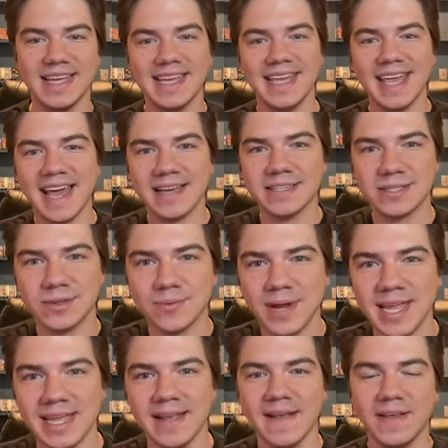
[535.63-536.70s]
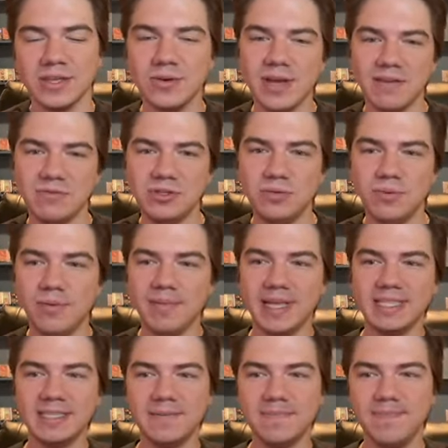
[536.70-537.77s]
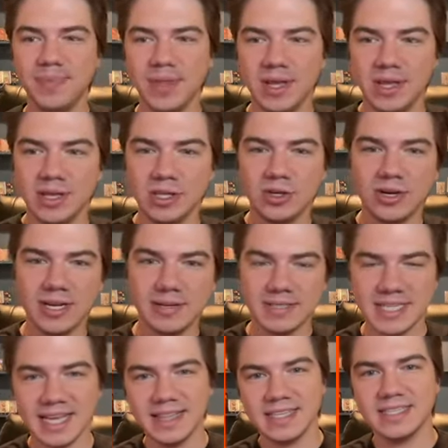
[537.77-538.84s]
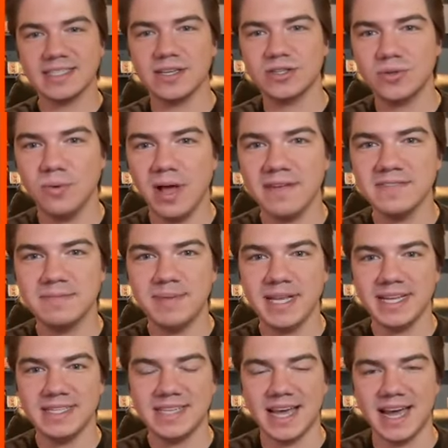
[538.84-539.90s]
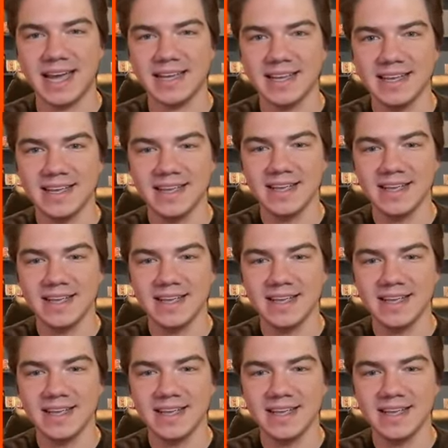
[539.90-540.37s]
EX3, you have two momentum. You're going to say this is a 12 speed attack.